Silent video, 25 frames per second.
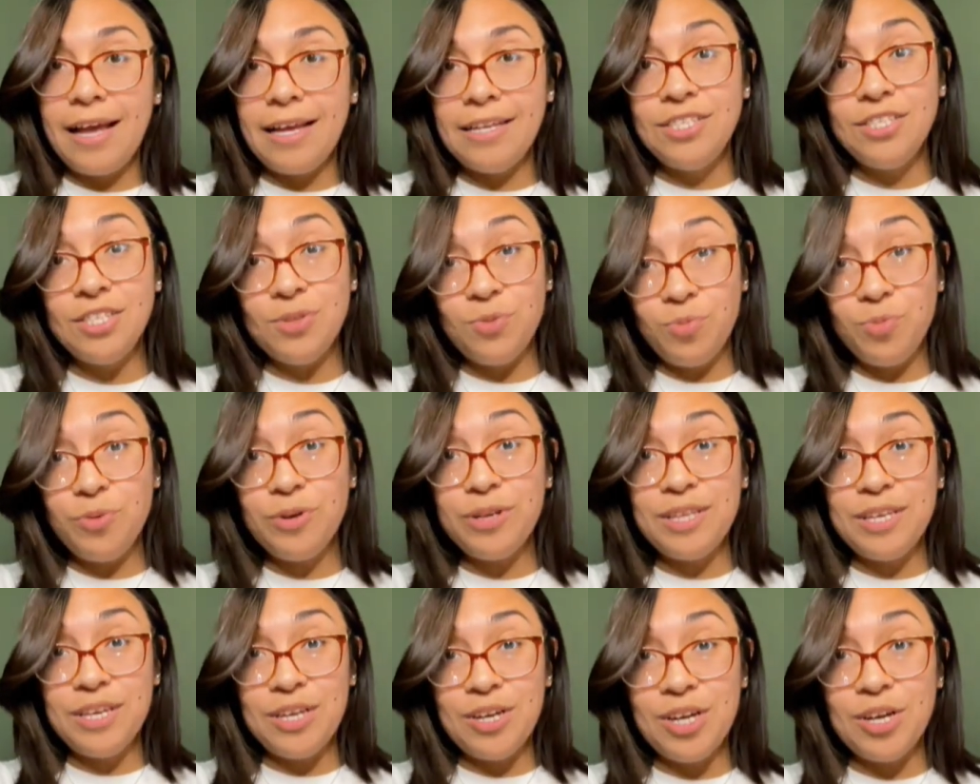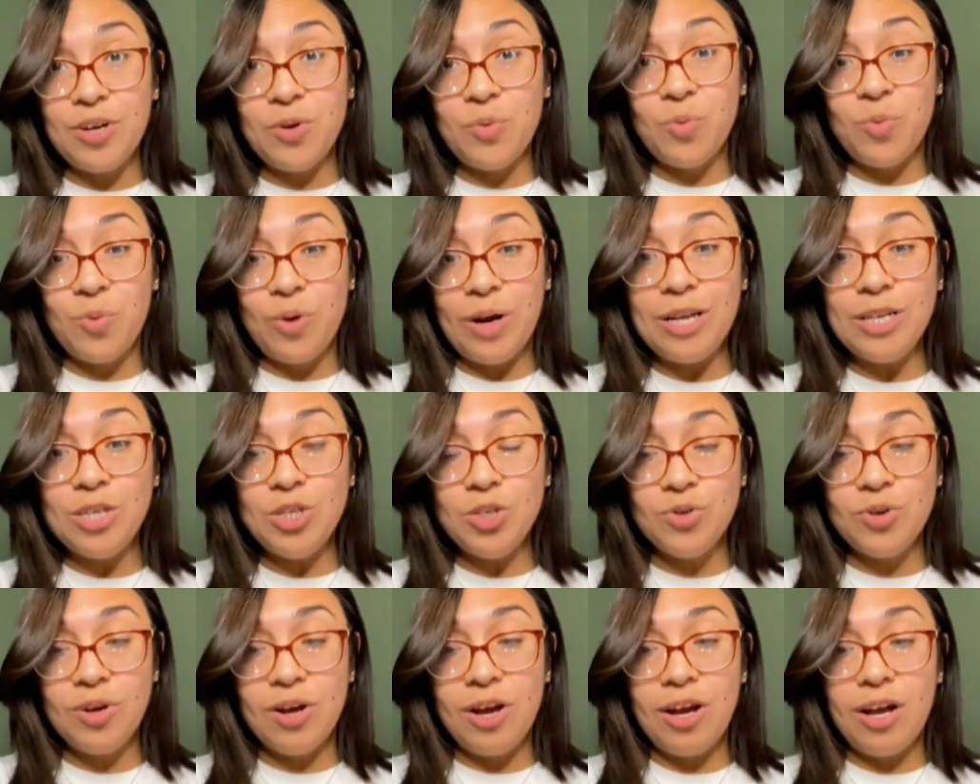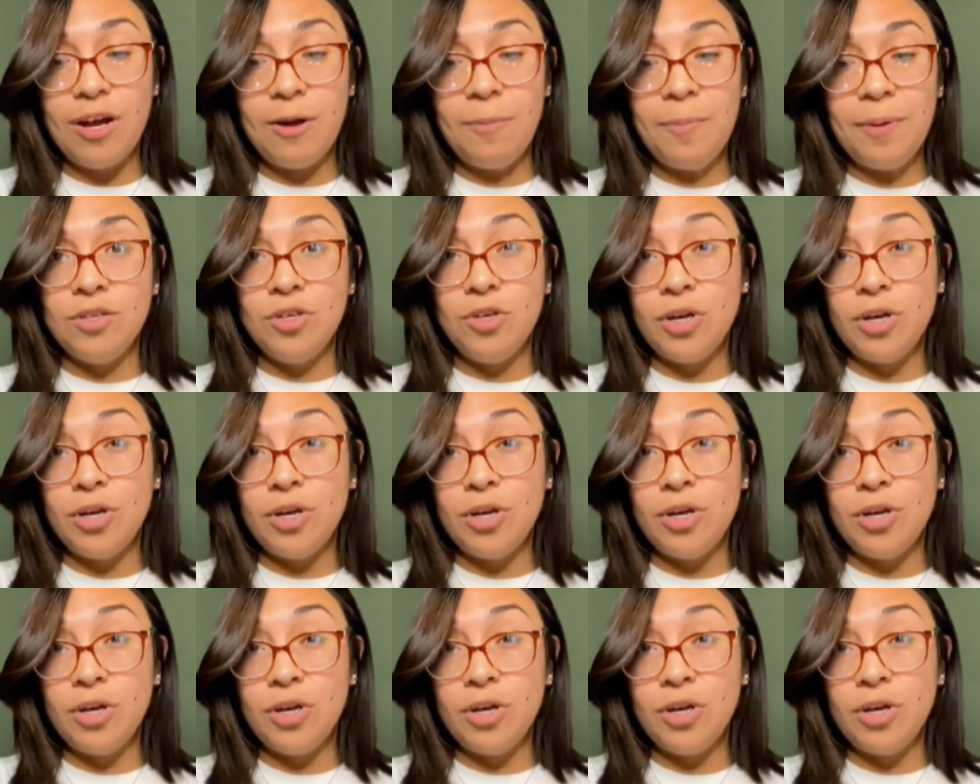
It's a really good one drop.